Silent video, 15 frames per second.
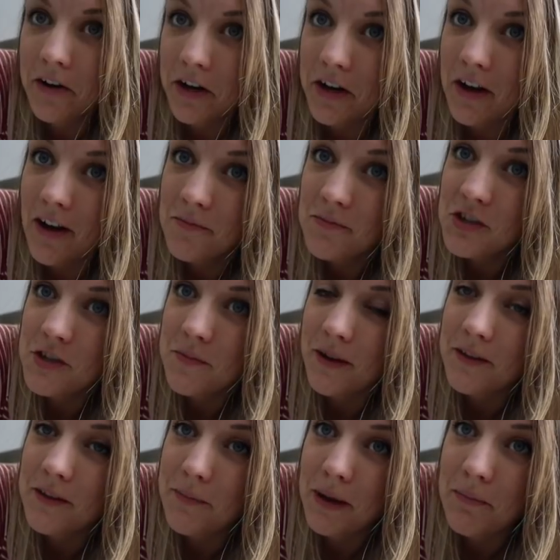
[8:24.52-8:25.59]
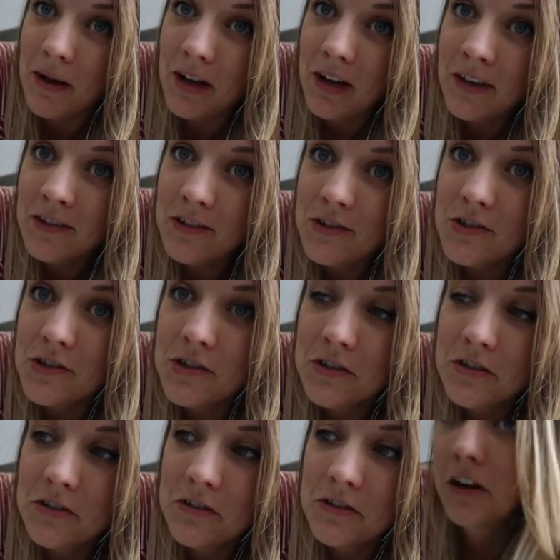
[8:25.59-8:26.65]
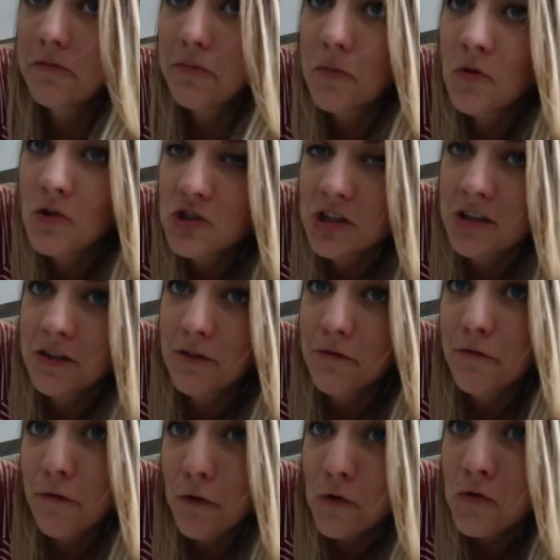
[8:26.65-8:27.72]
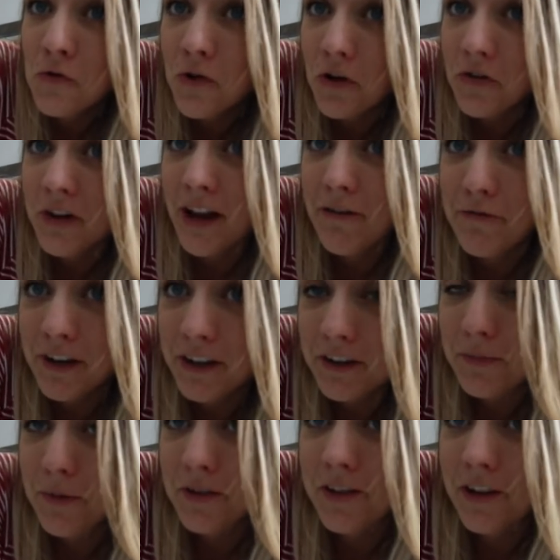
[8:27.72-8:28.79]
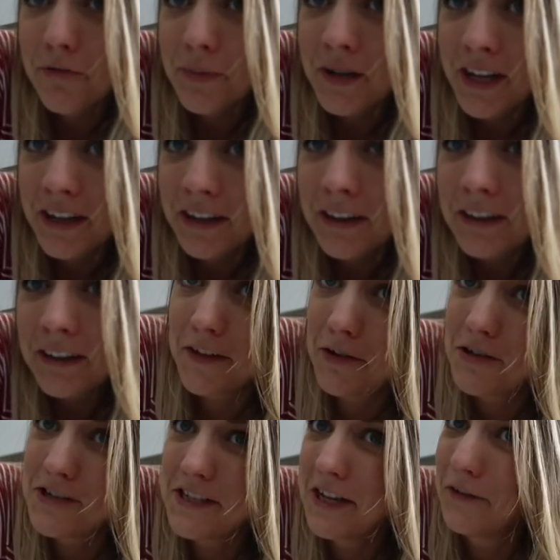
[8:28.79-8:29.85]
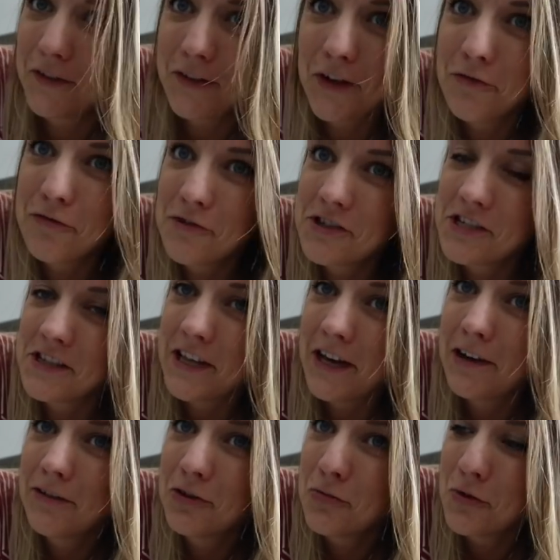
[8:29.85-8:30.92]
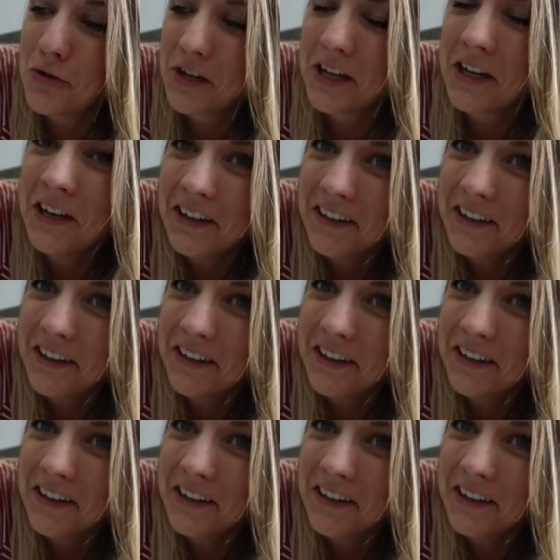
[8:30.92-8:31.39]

I am just about to make my lunch. I've been watching The Fall on Netflix whilst I've been ill, so I just lay on the sofa and did that all morning.